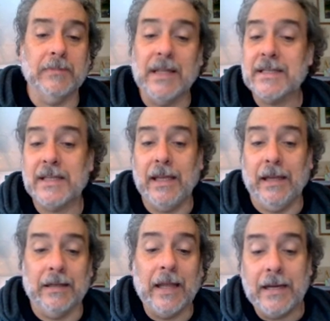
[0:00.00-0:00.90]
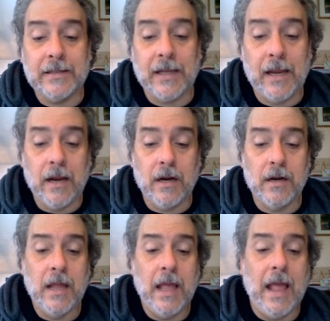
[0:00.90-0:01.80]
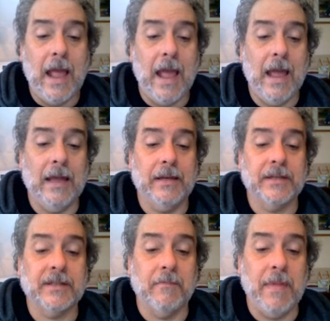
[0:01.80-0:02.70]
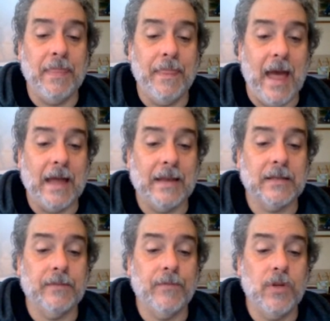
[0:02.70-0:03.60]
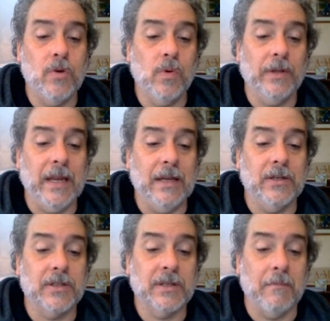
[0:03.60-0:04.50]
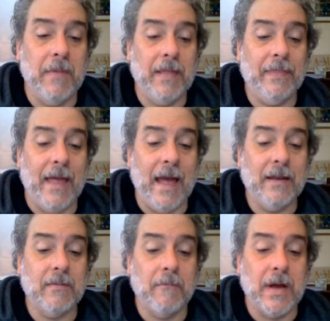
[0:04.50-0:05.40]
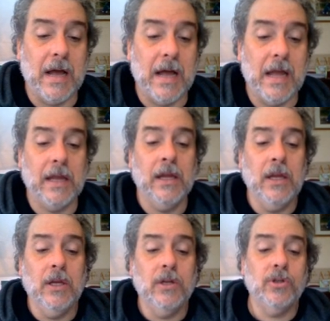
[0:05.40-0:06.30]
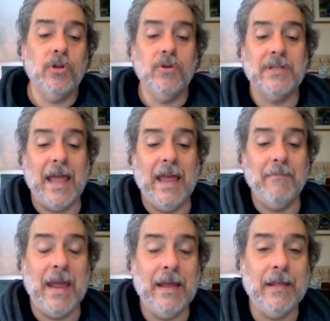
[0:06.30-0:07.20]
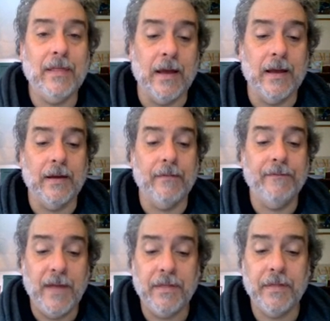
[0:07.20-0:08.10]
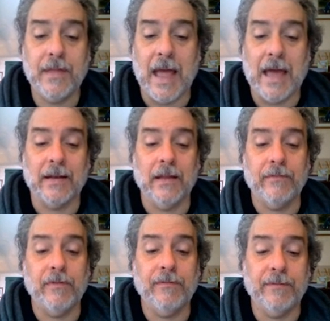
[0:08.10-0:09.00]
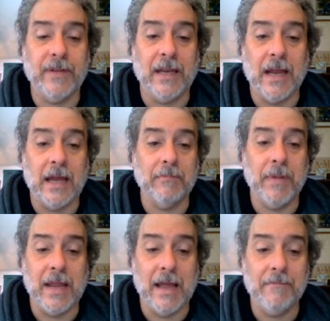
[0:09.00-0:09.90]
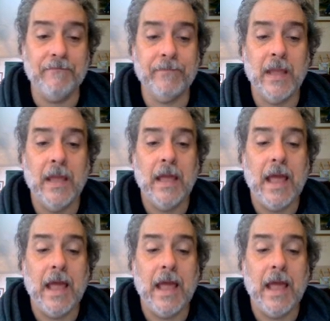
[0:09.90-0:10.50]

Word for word: um, listed and linked here and uh, submit that. You will need to submit that by Tuesday, May the 5th at 11.59 p.m.